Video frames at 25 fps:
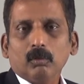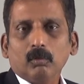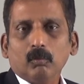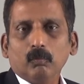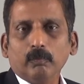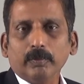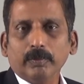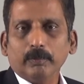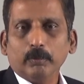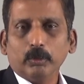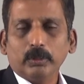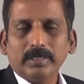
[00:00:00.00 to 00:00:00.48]

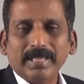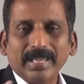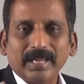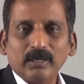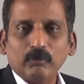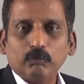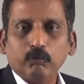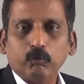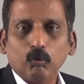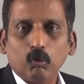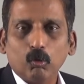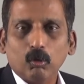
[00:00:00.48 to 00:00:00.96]
We would
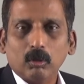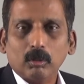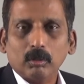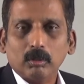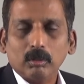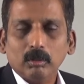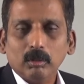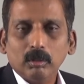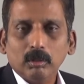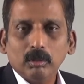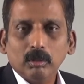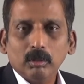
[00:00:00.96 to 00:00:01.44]
therefore
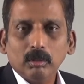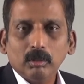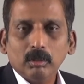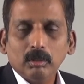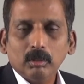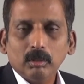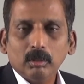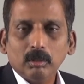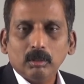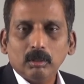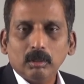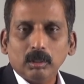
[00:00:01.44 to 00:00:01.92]

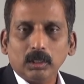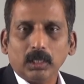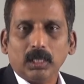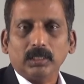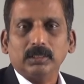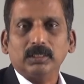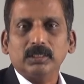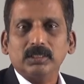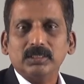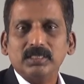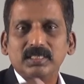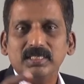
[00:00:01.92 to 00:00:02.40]

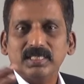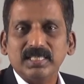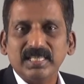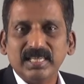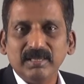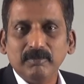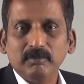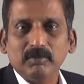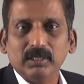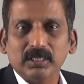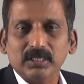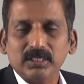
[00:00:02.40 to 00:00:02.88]
rather
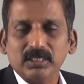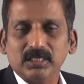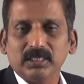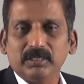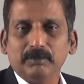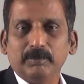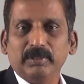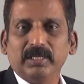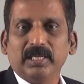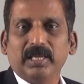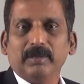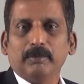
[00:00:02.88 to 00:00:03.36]

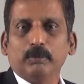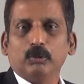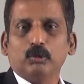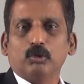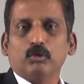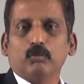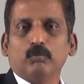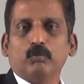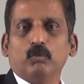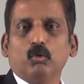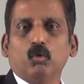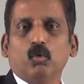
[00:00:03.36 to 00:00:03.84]
seamlessly be able
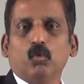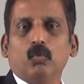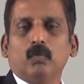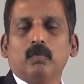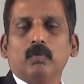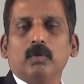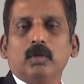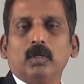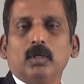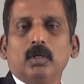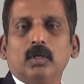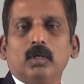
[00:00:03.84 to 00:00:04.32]
to move
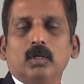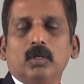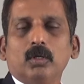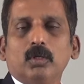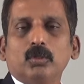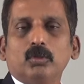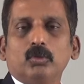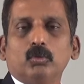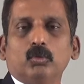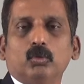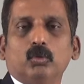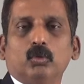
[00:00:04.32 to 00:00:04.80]

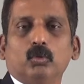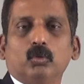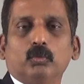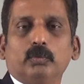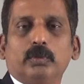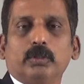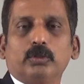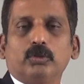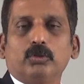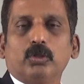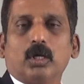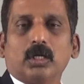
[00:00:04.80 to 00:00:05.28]
to
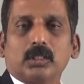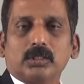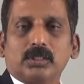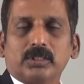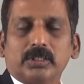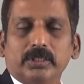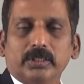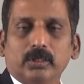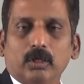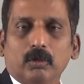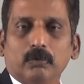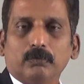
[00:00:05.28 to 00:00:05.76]
the
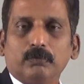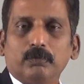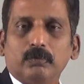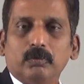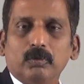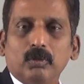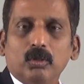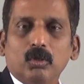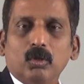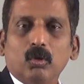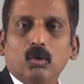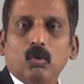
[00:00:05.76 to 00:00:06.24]
doctrine of
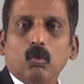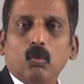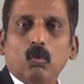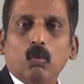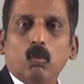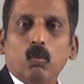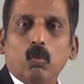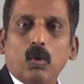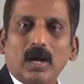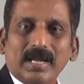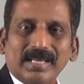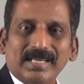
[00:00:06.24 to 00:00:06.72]

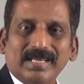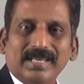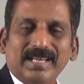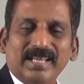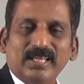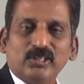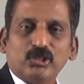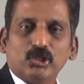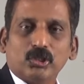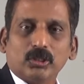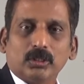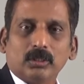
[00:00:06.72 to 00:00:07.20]
one
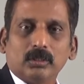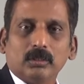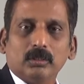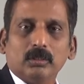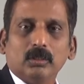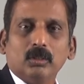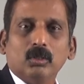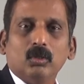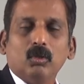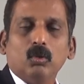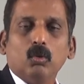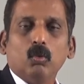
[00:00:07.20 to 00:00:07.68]
nation,
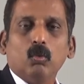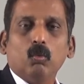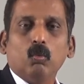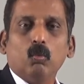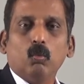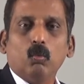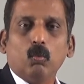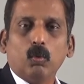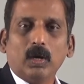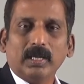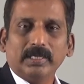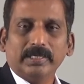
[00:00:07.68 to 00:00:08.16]

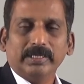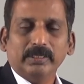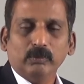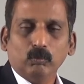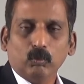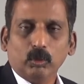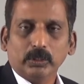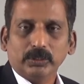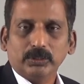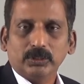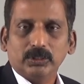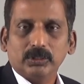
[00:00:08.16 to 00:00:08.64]
one
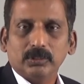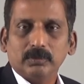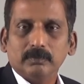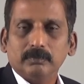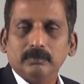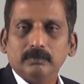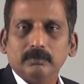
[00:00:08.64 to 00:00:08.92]
invoice.